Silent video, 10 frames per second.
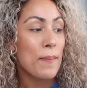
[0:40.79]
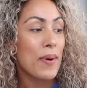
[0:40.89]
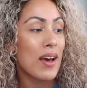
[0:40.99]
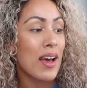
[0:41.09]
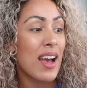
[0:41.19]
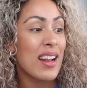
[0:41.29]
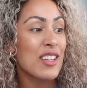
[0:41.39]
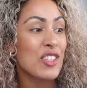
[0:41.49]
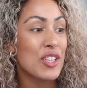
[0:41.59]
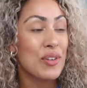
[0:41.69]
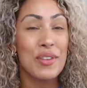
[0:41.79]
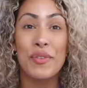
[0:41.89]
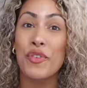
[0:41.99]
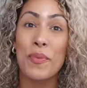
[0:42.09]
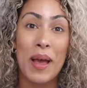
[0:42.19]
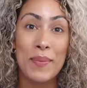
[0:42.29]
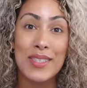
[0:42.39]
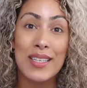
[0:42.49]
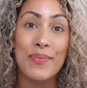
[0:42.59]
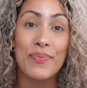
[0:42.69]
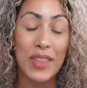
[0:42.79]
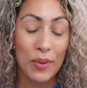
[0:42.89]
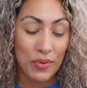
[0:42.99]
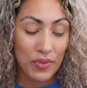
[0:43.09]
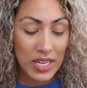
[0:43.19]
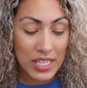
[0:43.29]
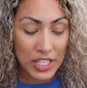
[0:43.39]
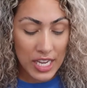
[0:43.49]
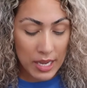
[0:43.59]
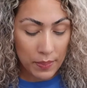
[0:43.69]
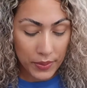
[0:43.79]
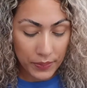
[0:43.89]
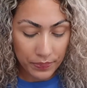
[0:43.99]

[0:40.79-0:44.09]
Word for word: but I literally got them from Amazon. They were really cheap.